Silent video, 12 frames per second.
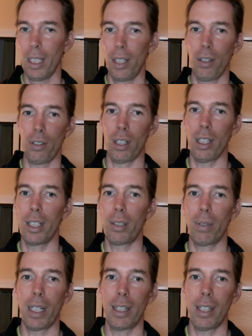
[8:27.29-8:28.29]
there's a
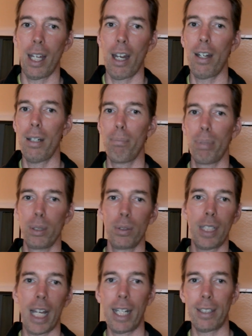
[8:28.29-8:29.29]
link right there in blue
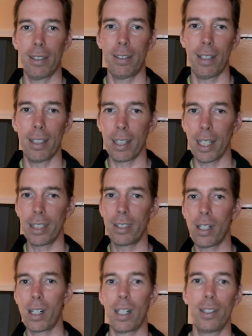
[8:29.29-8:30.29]
text that says Let's
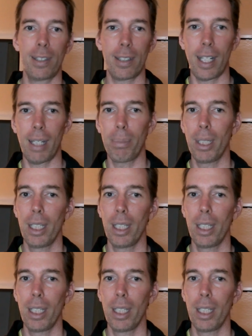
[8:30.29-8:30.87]
Talk on Skype.